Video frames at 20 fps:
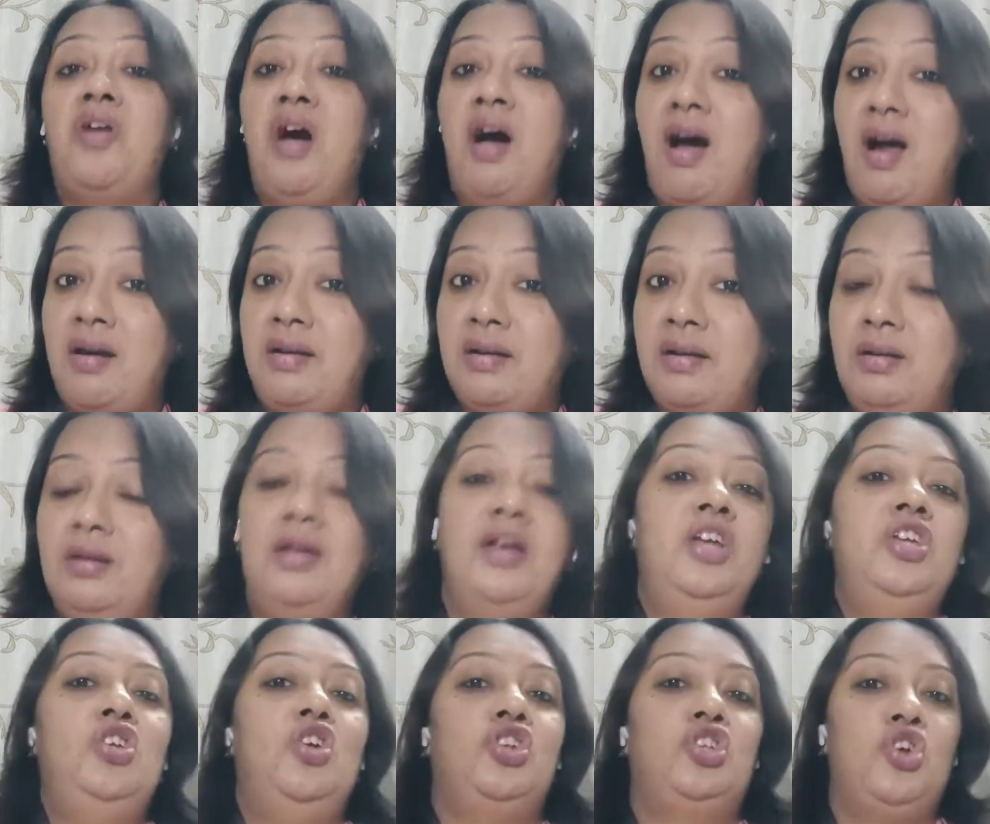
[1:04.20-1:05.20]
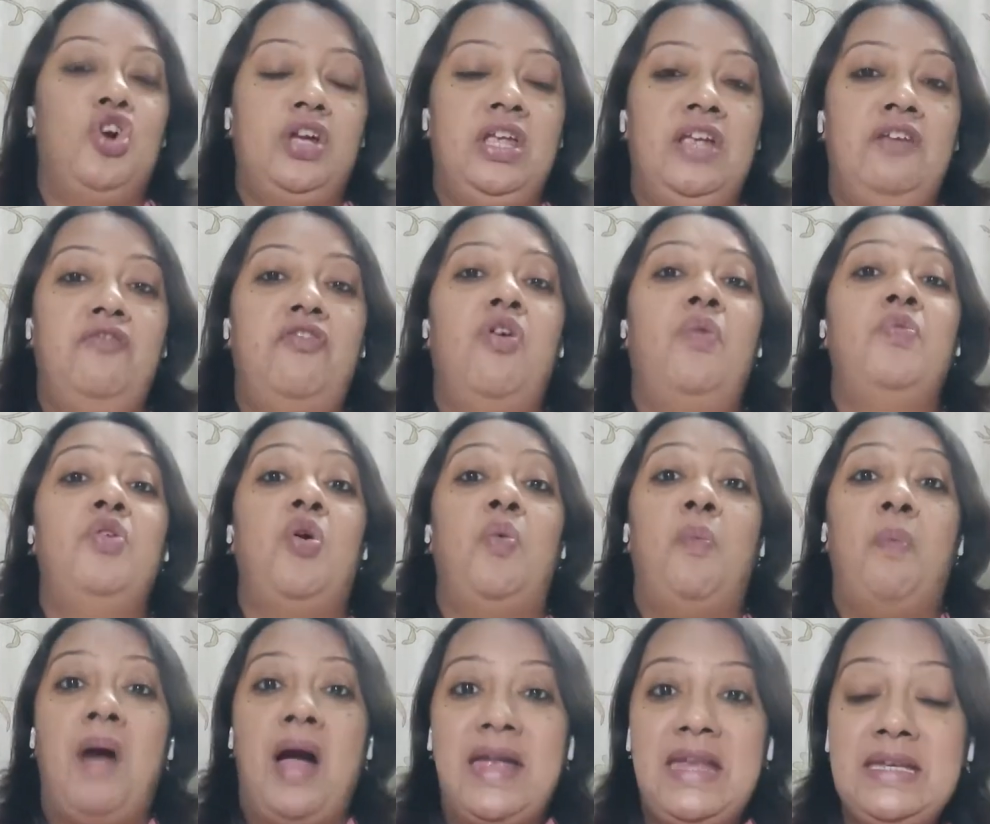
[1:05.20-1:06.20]
your heart, you're talking from your
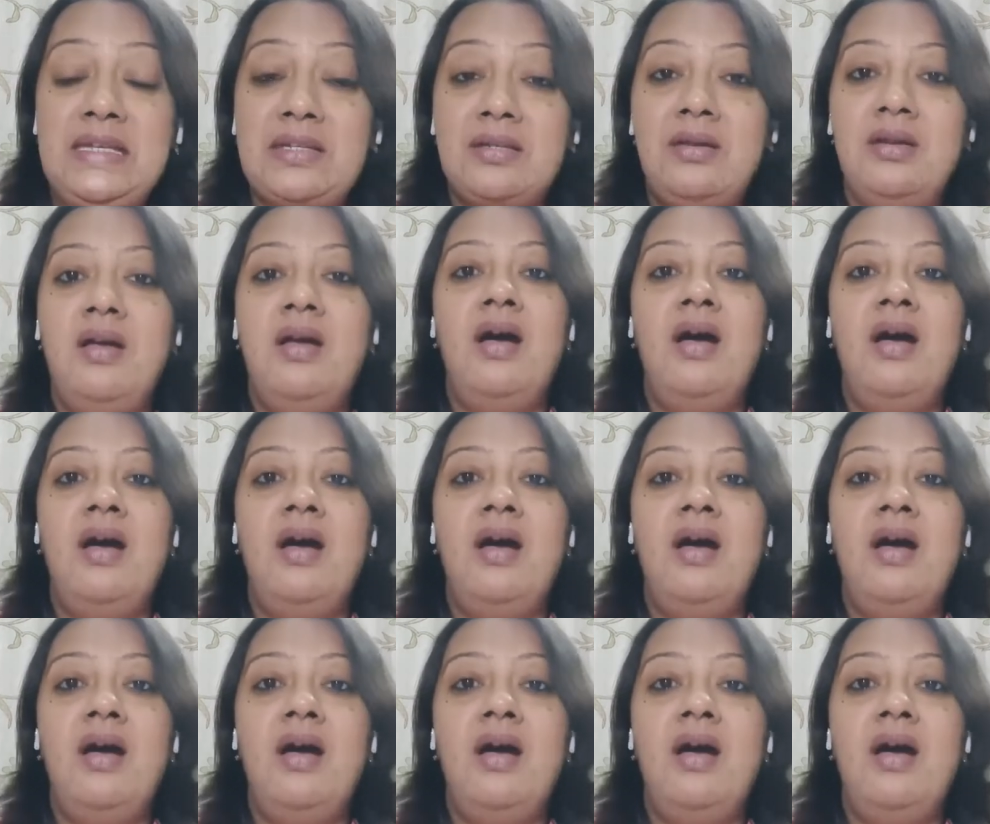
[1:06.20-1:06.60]
mind,